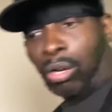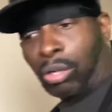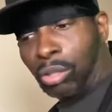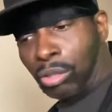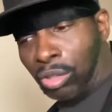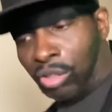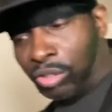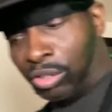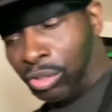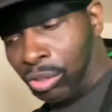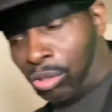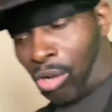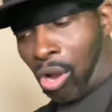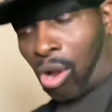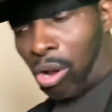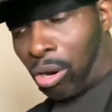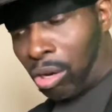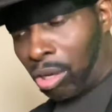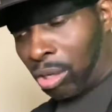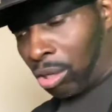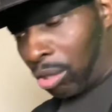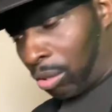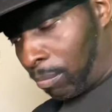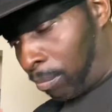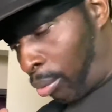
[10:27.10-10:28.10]

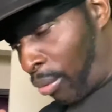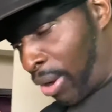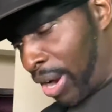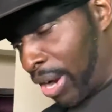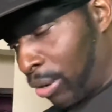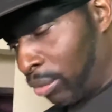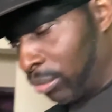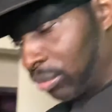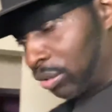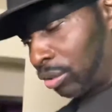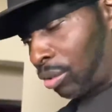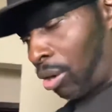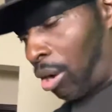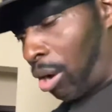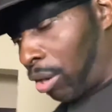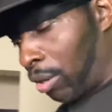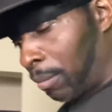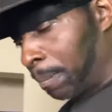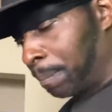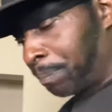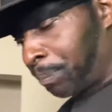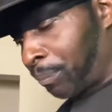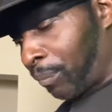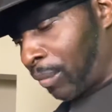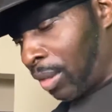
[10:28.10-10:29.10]
a brand new starter
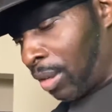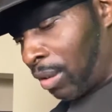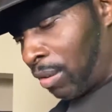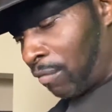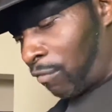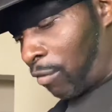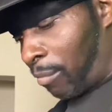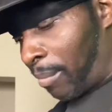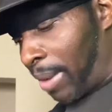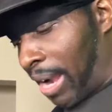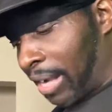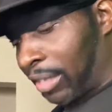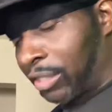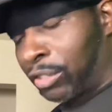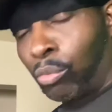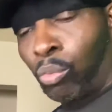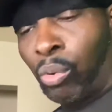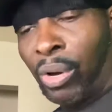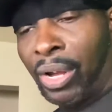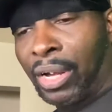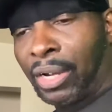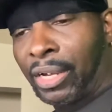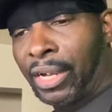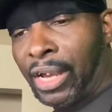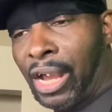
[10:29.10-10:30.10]
from actually
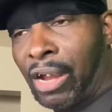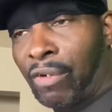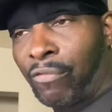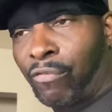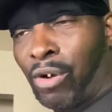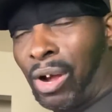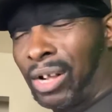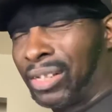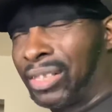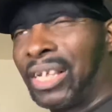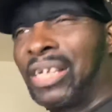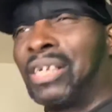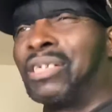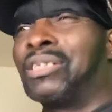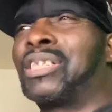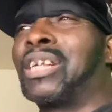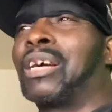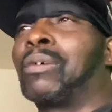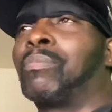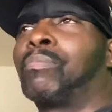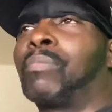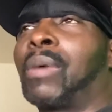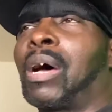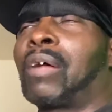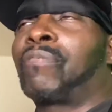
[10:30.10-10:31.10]
where it came from. I think he said,
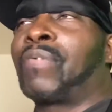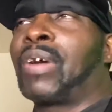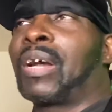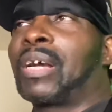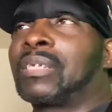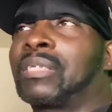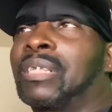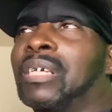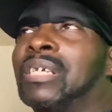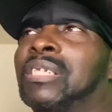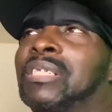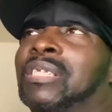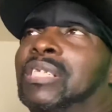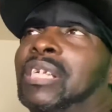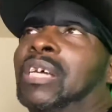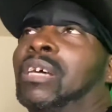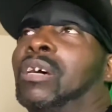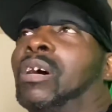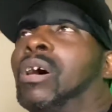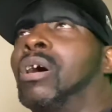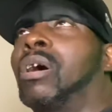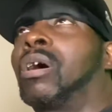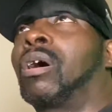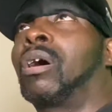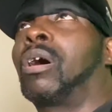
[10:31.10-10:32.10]
matter of fact, I think he said
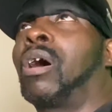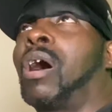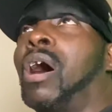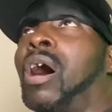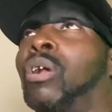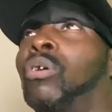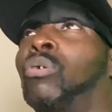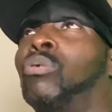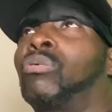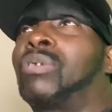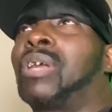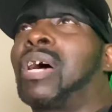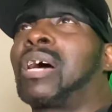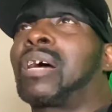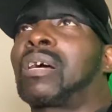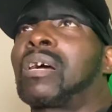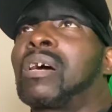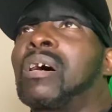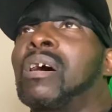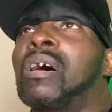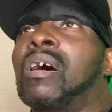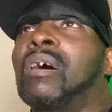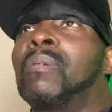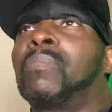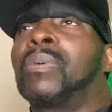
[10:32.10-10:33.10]

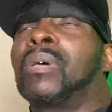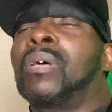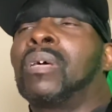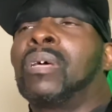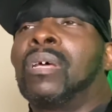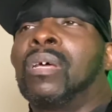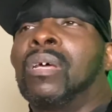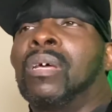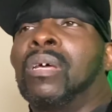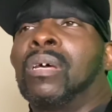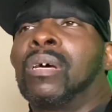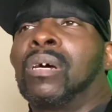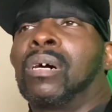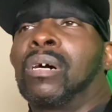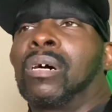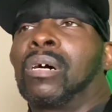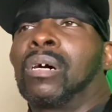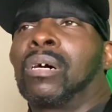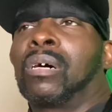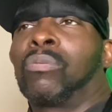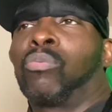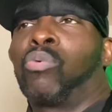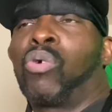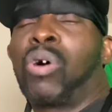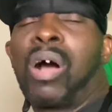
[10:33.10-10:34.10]
auto.com,
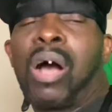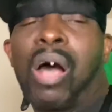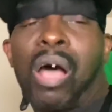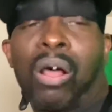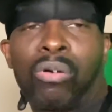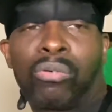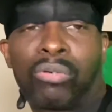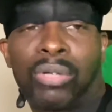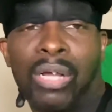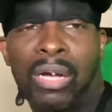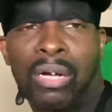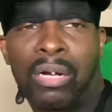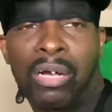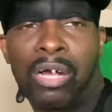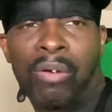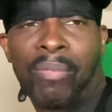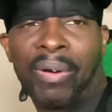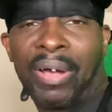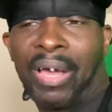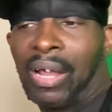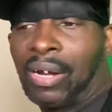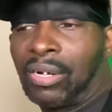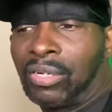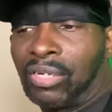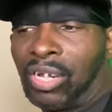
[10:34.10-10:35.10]
auto.com. I
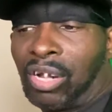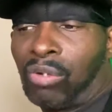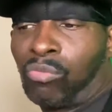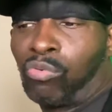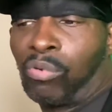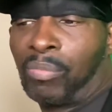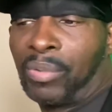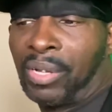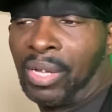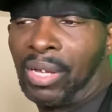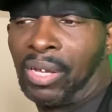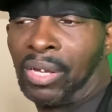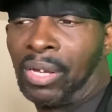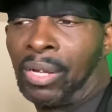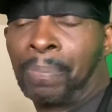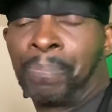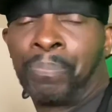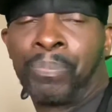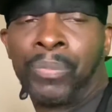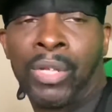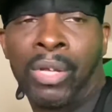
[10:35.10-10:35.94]
got to check one again.